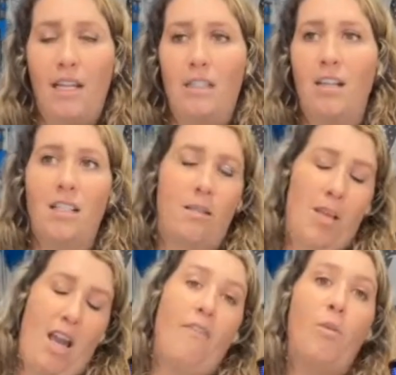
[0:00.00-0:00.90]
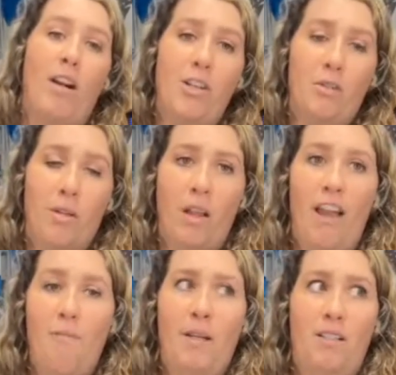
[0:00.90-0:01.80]
It's not something I ever want to do in real
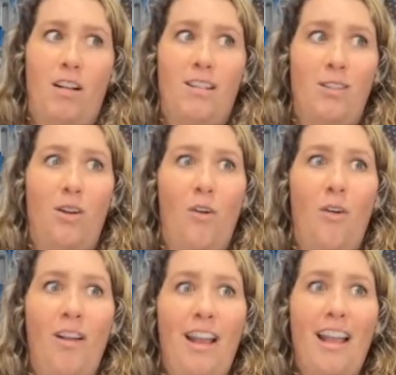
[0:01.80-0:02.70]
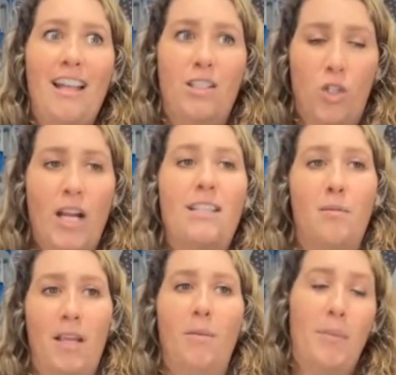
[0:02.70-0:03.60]
life, but it's also it's crazy
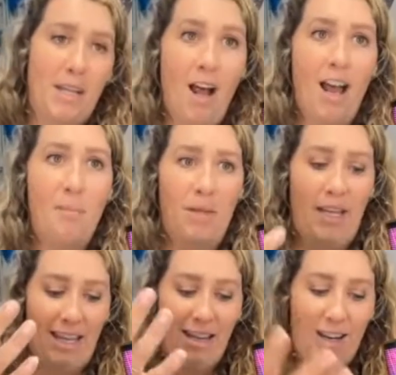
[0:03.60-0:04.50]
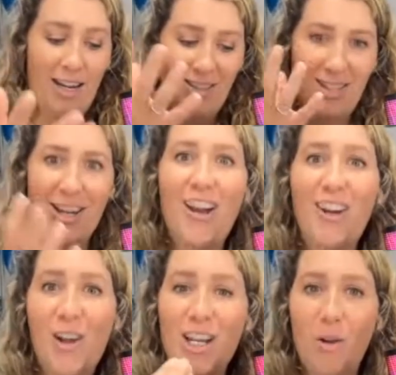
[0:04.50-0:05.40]
to me, but not. But like in, in a
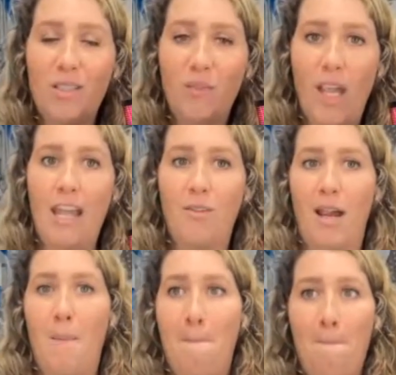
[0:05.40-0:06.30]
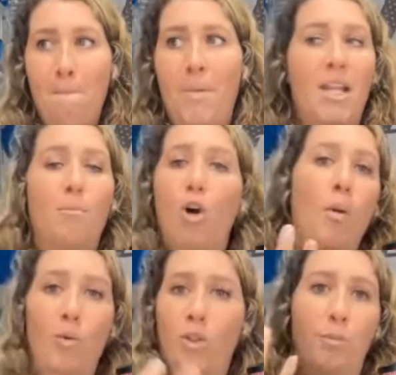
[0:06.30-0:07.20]
scenario, I know it's fake, right? But in the
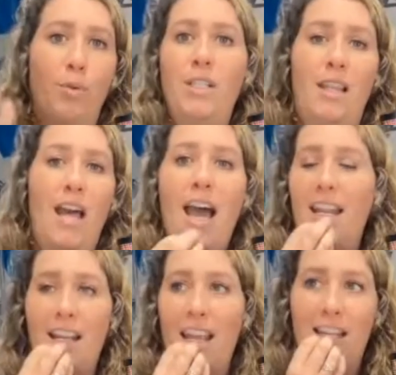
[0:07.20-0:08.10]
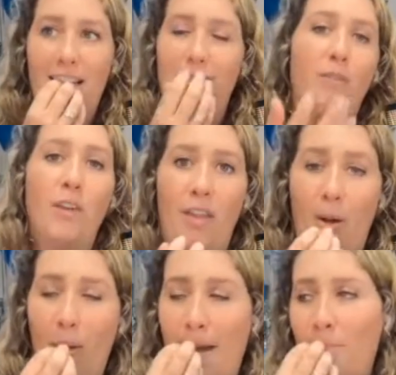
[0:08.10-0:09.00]
moment when you're put to that, it, it doesn't feel
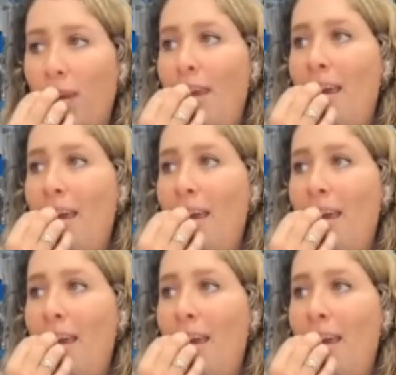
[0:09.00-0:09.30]
that way.